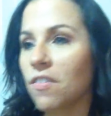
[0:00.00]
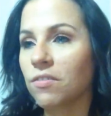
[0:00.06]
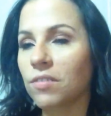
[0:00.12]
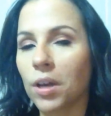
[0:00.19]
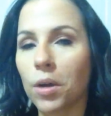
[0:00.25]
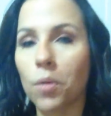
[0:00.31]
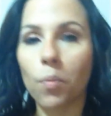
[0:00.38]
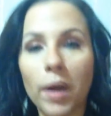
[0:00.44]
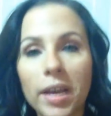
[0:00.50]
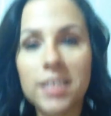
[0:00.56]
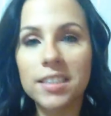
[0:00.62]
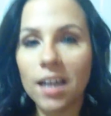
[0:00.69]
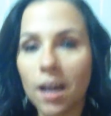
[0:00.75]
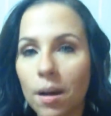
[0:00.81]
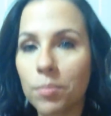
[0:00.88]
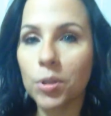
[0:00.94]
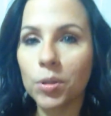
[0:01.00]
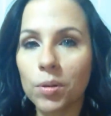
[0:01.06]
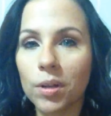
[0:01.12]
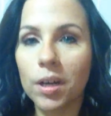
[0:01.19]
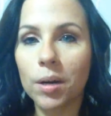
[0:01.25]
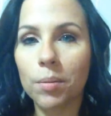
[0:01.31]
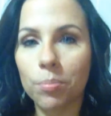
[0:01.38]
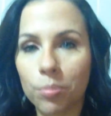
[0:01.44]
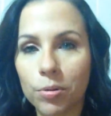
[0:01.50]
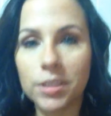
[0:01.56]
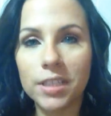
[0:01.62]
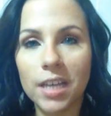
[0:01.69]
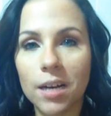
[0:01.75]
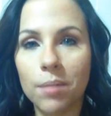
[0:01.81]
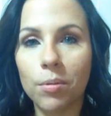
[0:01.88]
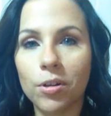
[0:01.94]
like, waist up, you look up
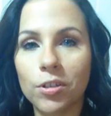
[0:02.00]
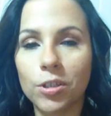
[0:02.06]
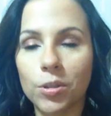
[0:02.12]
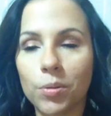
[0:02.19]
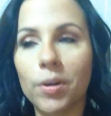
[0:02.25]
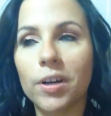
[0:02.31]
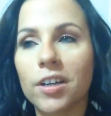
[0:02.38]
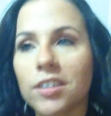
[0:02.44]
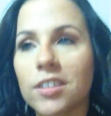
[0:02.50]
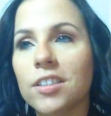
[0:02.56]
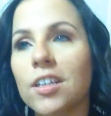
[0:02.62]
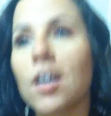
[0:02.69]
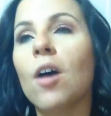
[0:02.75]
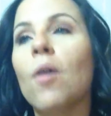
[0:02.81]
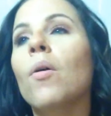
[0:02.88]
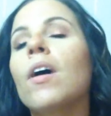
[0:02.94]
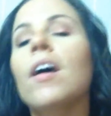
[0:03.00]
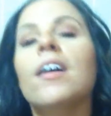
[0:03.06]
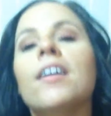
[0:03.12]
presentable, you are good to go.